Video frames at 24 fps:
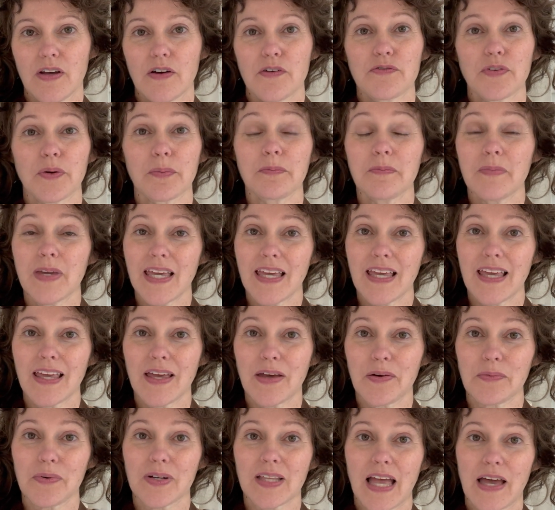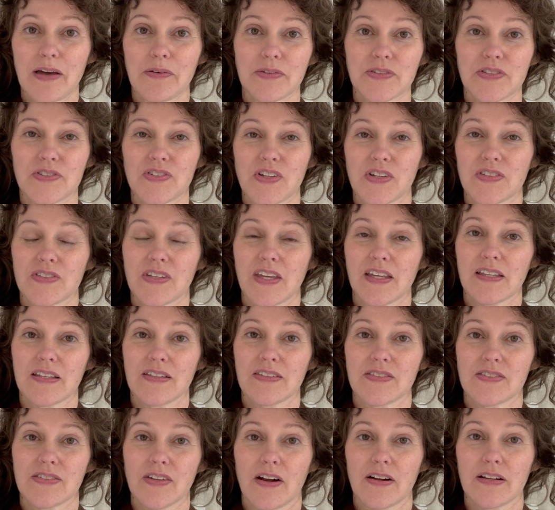For me, when I was just getting
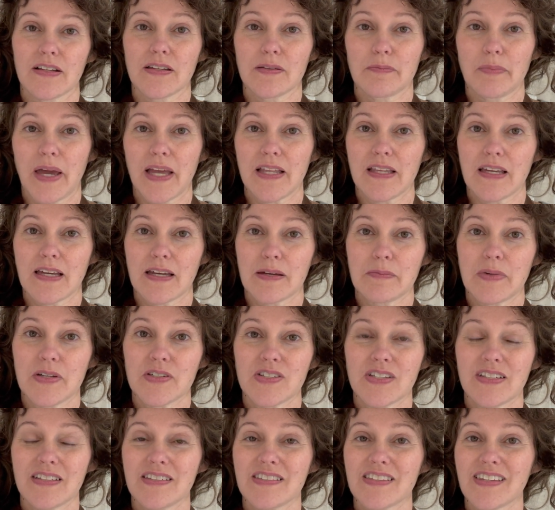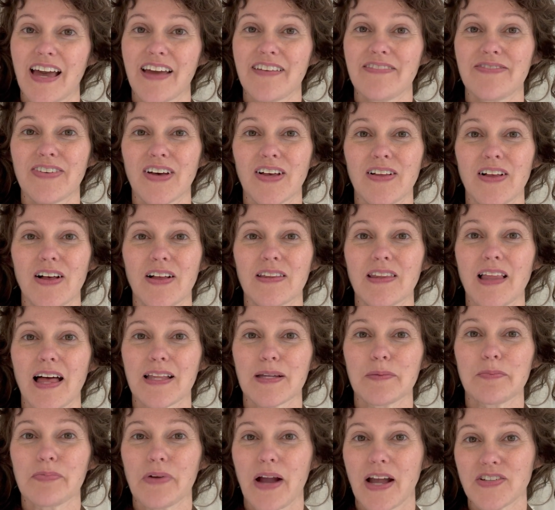started painting commissions, I felt a lot
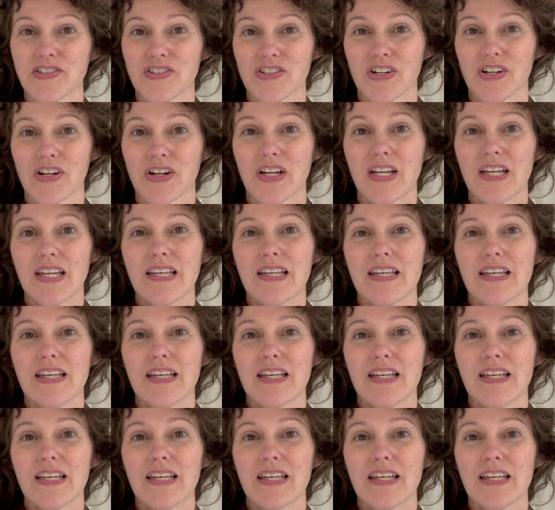of pressure